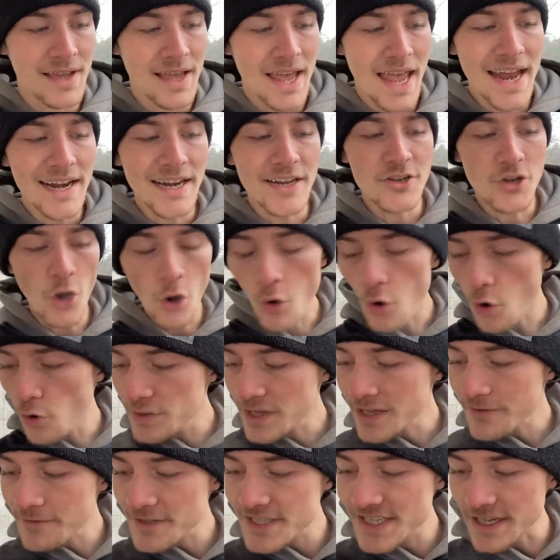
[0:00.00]
in
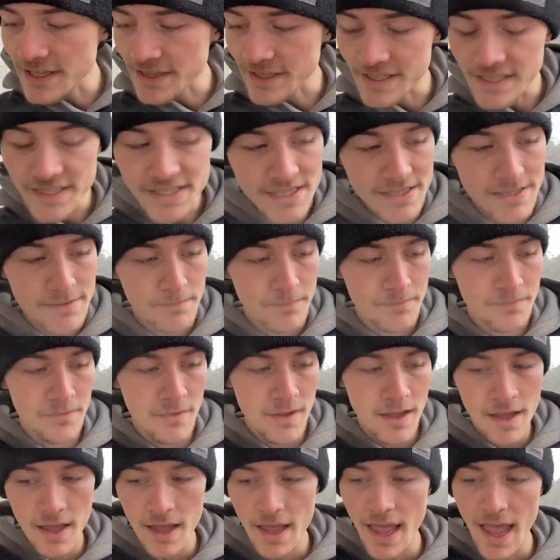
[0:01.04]
adult-only facilities
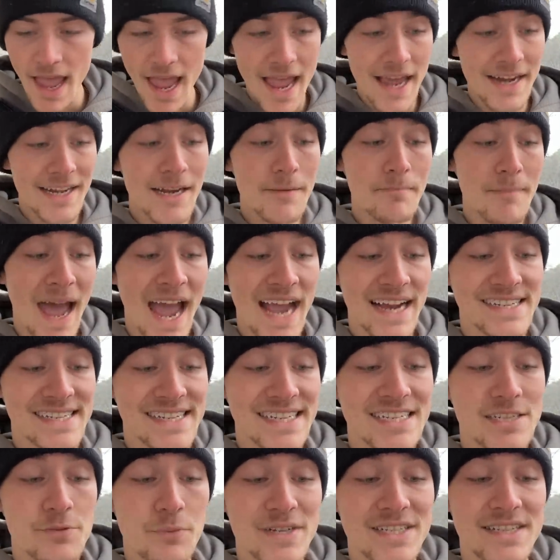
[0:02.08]
and in
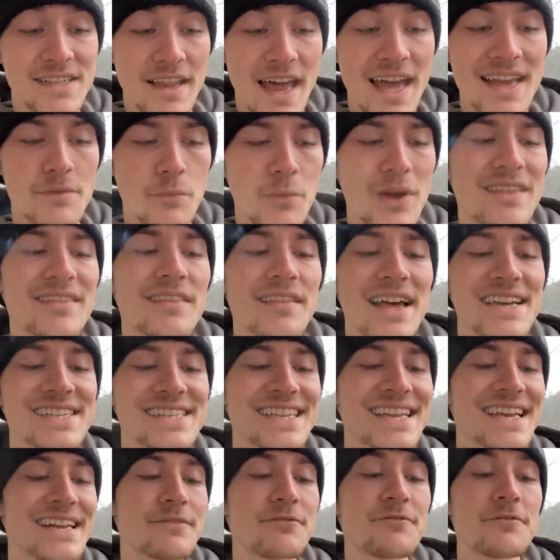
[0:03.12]
magazines with less
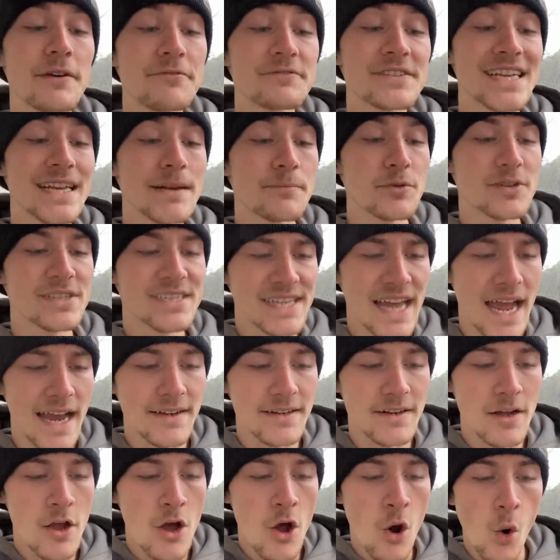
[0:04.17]
than 15%
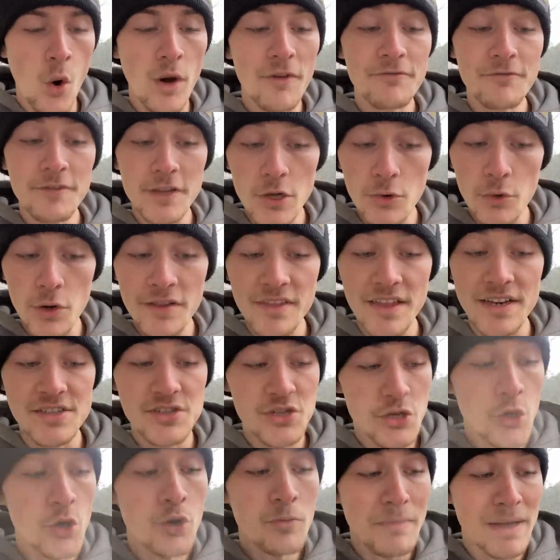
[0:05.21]
or fewer than
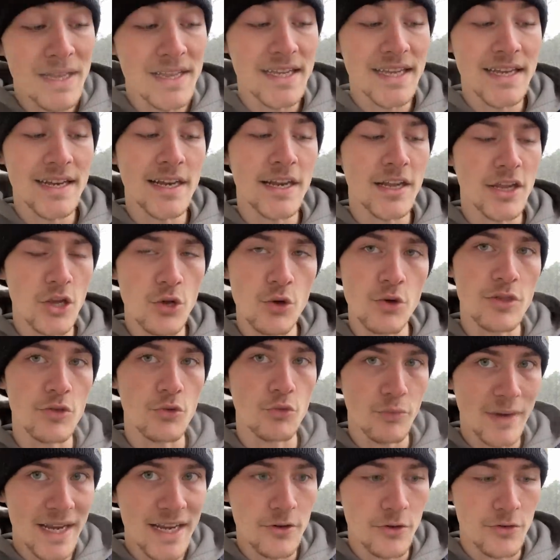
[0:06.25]
2 million youth
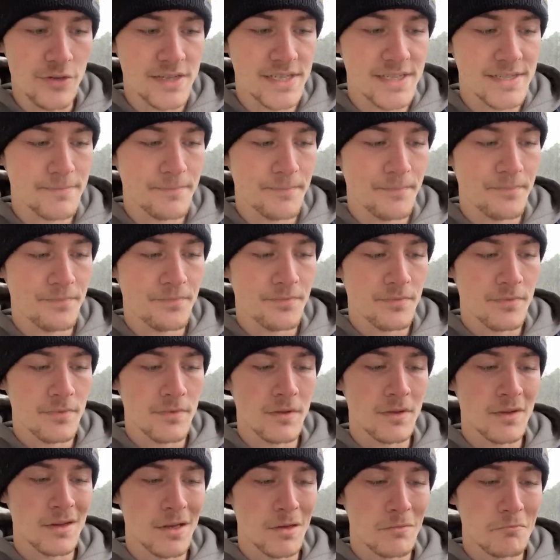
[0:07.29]
readers.
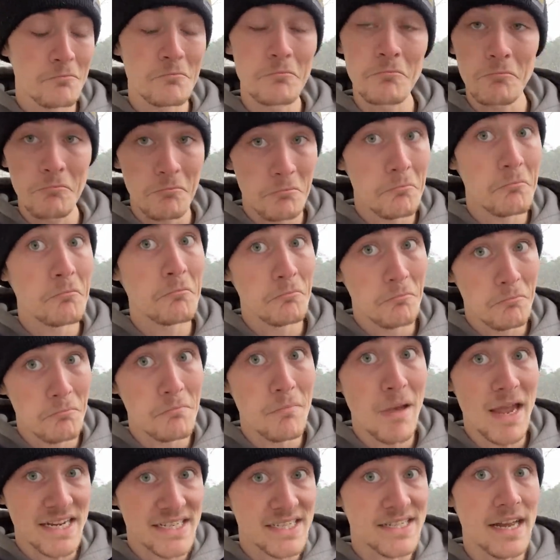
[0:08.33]

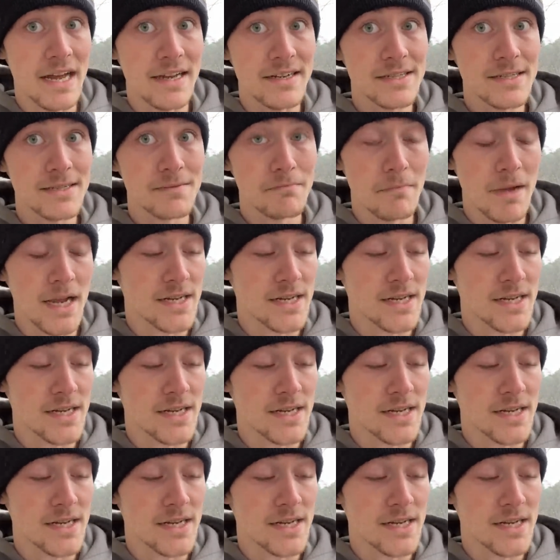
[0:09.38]
Makes sense.